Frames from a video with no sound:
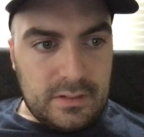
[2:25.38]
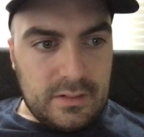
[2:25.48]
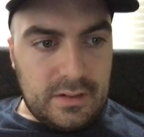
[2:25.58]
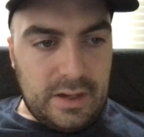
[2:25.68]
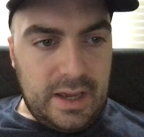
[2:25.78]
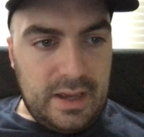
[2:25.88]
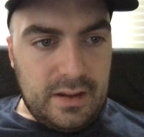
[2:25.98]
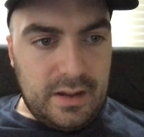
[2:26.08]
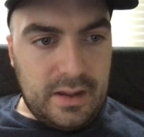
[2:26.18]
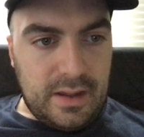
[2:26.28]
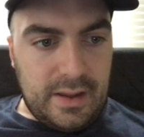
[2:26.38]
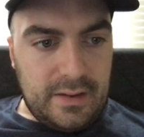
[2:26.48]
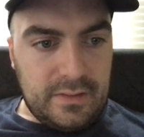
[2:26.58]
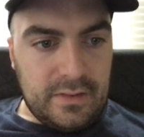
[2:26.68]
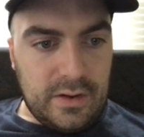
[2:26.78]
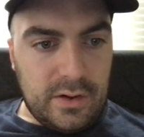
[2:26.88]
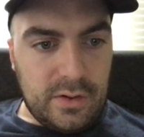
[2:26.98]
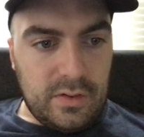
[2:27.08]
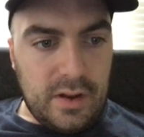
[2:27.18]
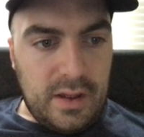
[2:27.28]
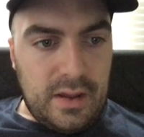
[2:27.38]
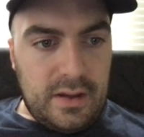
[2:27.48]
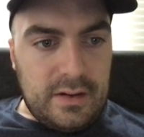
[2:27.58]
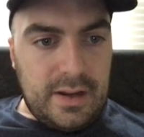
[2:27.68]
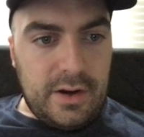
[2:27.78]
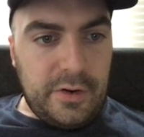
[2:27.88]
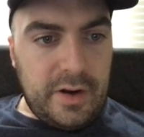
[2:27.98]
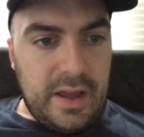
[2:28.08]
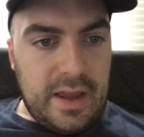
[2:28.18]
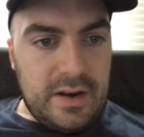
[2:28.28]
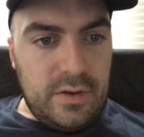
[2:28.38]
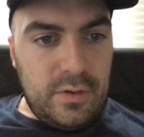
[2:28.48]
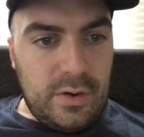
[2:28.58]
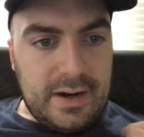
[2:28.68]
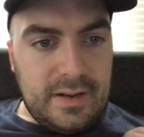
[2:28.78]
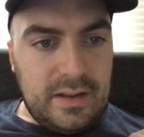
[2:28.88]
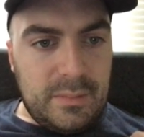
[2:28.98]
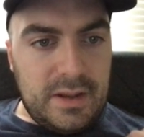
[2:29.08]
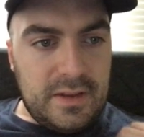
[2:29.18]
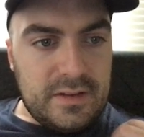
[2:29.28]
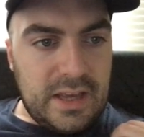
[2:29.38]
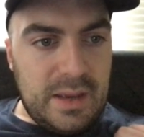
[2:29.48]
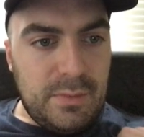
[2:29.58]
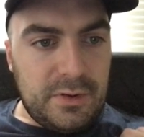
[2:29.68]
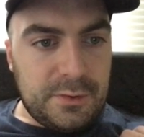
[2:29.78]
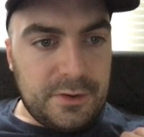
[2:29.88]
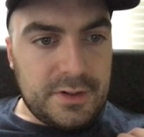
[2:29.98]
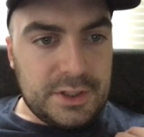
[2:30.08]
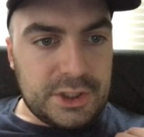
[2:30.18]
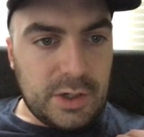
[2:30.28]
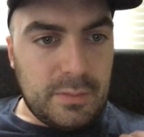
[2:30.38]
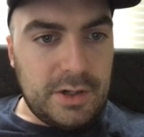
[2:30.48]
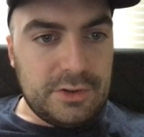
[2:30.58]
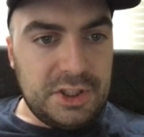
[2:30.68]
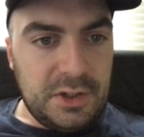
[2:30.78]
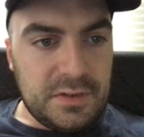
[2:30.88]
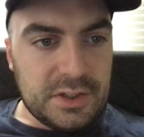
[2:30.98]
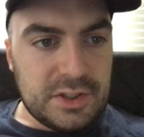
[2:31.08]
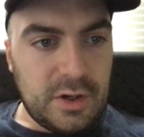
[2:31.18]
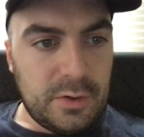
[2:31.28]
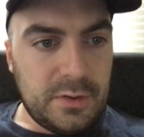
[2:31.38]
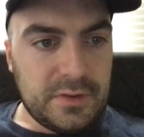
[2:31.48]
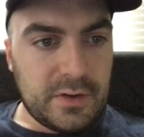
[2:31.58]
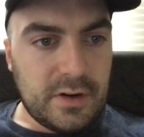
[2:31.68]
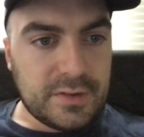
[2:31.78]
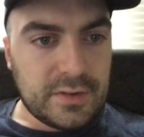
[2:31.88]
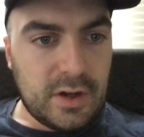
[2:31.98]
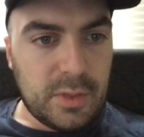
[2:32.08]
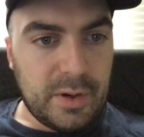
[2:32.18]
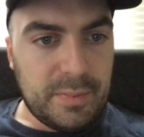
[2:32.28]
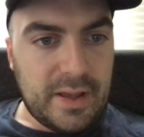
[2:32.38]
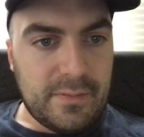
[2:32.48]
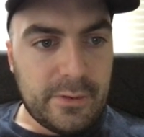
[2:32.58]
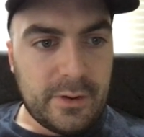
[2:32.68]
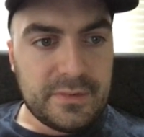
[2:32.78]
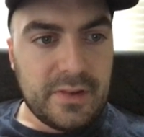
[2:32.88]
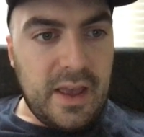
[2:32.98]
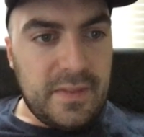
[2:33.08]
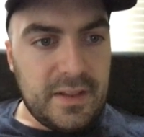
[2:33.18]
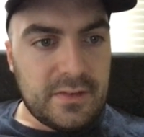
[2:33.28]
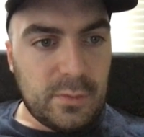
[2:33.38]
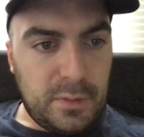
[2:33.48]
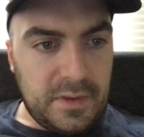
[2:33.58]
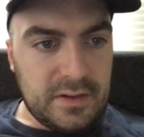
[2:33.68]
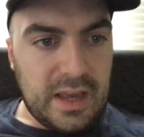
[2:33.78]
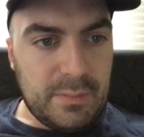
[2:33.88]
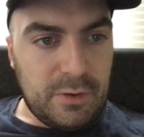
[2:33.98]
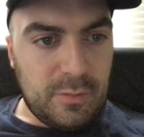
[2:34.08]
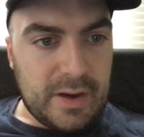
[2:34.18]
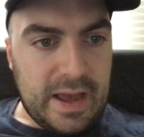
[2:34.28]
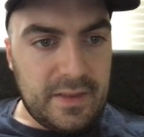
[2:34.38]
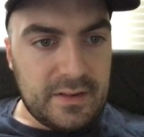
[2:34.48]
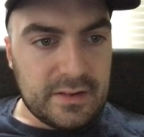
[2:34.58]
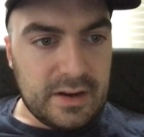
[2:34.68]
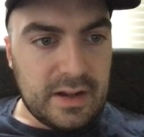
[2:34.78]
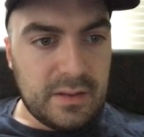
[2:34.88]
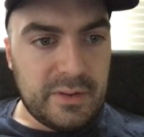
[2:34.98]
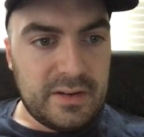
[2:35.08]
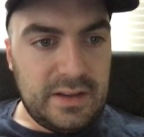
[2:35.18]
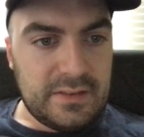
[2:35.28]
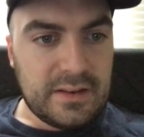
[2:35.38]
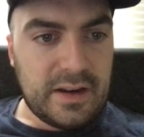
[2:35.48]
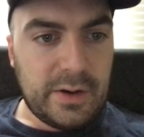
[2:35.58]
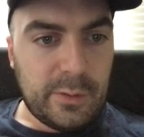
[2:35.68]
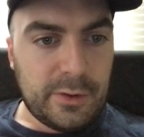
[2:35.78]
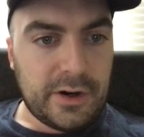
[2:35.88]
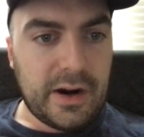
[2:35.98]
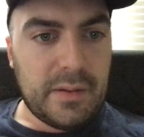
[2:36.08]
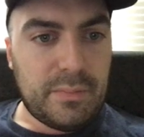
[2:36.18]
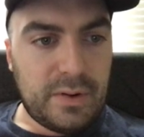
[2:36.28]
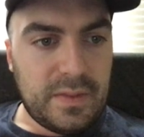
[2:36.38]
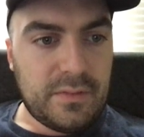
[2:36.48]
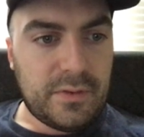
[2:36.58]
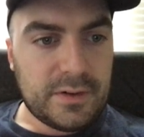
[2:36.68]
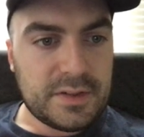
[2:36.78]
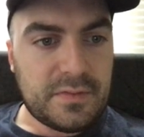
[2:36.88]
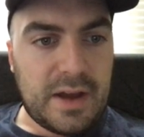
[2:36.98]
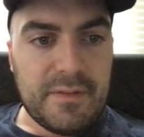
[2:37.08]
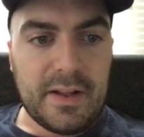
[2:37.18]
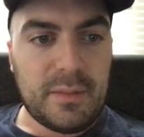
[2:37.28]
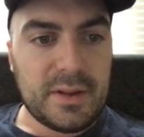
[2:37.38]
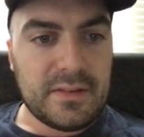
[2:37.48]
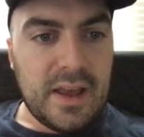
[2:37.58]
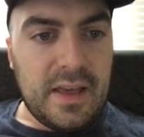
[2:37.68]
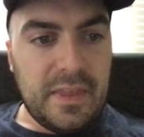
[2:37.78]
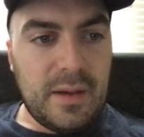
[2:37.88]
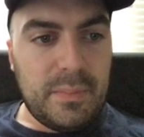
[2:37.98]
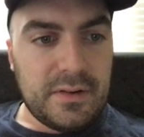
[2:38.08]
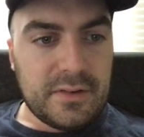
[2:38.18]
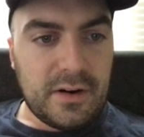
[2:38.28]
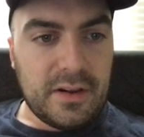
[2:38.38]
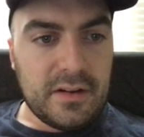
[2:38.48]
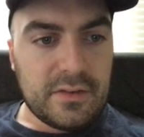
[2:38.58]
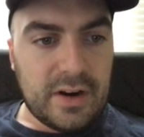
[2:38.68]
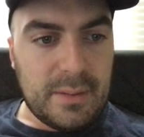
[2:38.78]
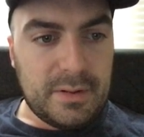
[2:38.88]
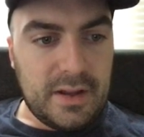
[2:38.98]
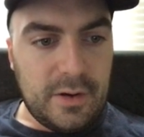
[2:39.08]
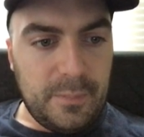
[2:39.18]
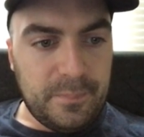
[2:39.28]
Okay, so now create a new column in the table in order to show emoji usage totals across all 3 platforms. Then sort the table by this column in descending order and print the first 5 elements. The output is already described below.